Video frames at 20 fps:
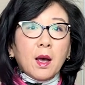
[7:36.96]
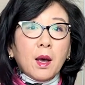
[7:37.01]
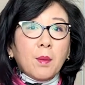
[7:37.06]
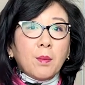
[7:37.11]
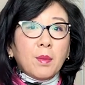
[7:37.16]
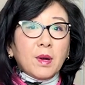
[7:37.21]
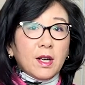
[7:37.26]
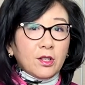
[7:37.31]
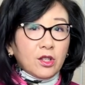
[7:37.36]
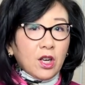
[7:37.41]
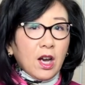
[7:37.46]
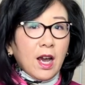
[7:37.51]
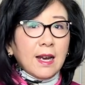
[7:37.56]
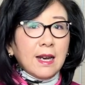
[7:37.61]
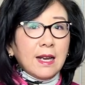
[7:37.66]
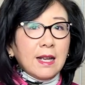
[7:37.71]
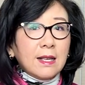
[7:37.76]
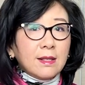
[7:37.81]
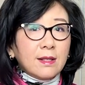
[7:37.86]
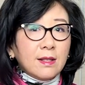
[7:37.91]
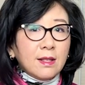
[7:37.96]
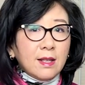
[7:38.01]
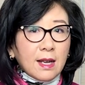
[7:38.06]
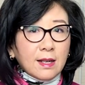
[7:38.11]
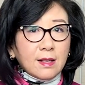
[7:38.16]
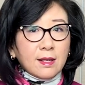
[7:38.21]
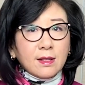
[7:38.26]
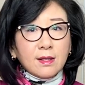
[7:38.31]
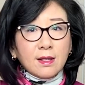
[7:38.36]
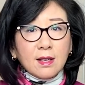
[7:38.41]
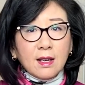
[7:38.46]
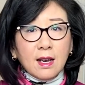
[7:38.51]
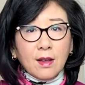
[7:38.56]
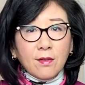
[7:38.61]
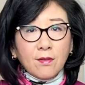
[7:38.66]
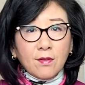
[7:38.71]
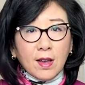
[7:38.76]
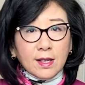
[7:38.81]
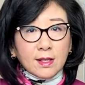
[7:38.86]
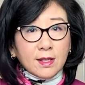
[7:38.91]
But a Chinese netizen
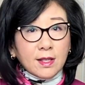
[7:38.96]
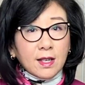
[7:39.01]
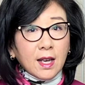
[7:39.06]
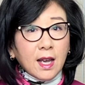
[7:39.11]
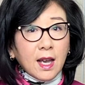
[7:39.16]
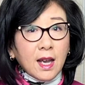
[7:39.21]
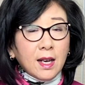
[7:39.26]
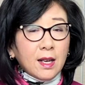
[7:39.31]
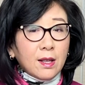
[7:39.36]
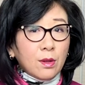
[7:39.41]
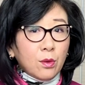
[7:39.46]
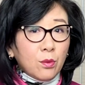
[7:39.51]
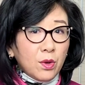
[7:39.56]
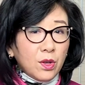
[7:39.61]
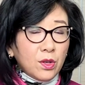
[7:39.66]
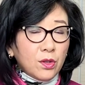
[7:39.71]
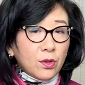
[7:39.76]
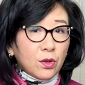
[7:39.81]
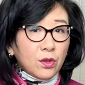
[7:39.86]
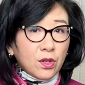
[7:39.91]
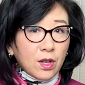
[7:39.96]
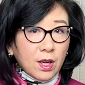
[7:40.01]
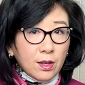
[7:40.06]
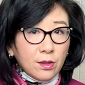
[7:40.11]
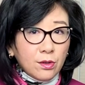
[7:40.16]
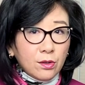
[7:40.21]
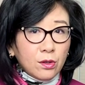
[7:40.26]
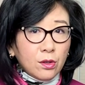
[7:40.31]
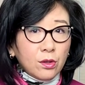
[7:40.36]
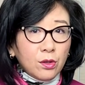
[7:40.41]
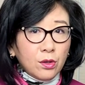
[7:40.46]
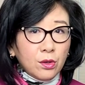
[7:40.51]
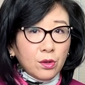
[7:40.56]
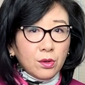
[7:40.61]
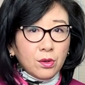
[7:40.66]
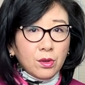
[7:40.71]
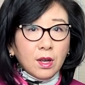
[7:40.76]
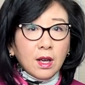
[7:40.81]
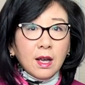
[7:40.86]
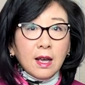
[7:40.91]
investigated the research
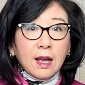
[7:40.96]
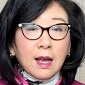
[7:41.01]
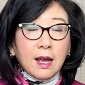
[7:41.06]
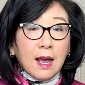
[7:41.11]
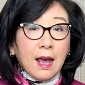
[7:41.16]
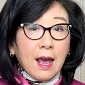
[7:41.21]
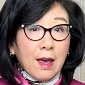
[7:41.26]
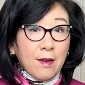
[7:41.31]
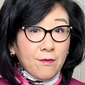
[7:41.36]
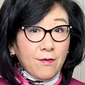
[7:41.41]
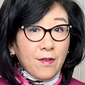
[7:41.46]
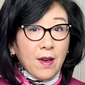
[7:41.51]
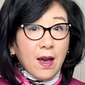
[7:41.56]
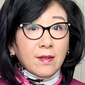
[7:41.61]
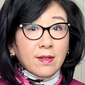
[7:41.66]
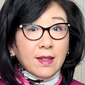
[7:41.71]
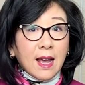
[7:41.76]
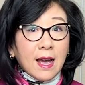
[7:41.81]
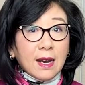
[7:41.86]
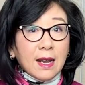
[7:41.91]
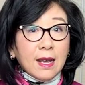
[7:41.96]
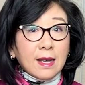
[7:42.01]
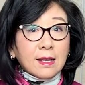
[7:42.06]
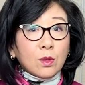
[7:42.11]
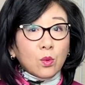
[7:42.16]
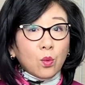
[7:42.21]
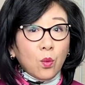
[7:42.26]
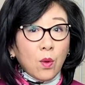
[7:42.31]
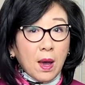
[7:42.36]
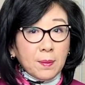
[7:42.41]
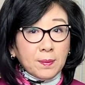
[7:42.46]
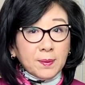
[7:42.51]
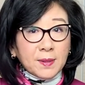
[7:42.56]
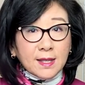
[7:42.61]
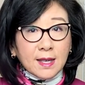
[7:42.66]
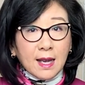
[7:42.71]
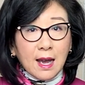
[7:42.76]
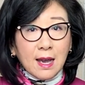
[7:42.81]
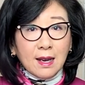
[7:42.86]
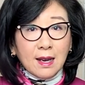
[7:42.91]
institute and found that its website